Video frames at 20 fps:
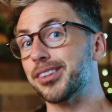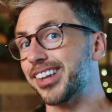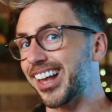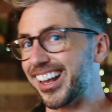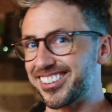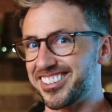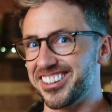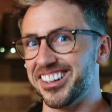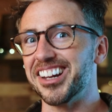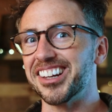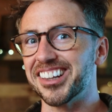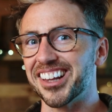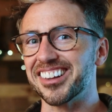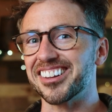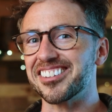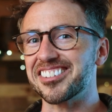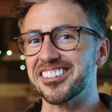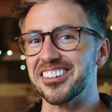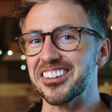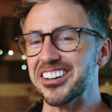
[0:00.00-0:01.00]
That's in
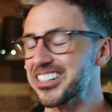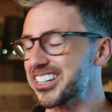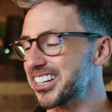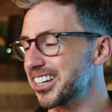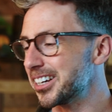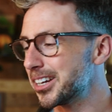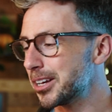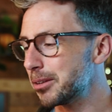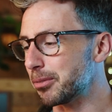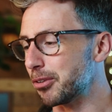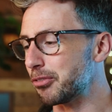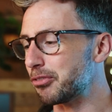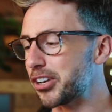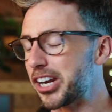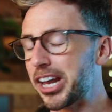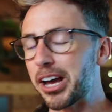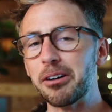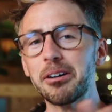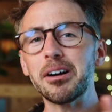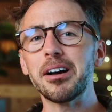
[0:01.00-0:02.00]
another slider. But for
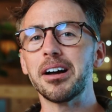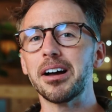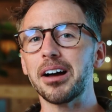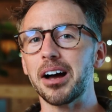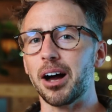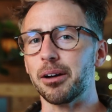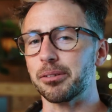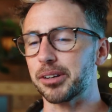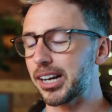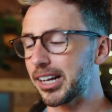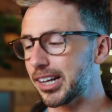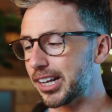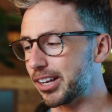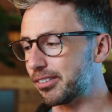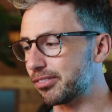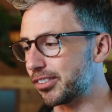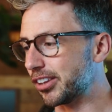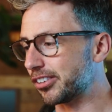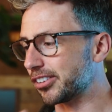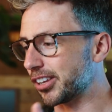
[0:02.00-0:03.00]
now, I'm going to
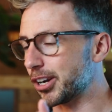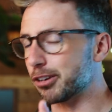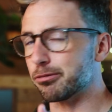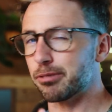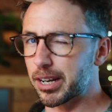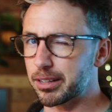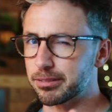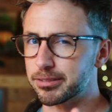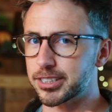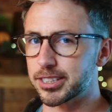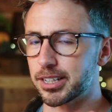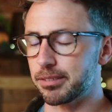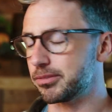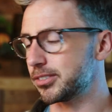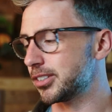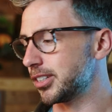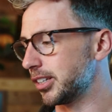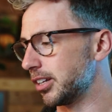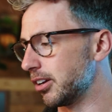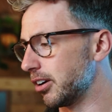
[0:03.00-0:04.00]
leave this at around
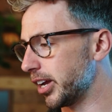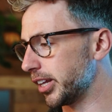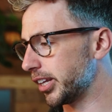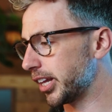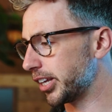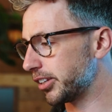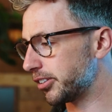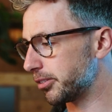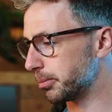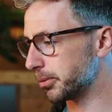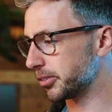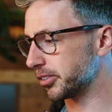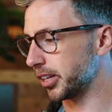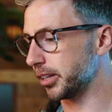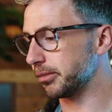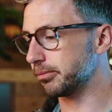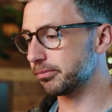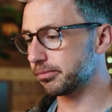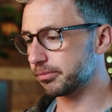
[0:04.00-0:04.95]
79-80%.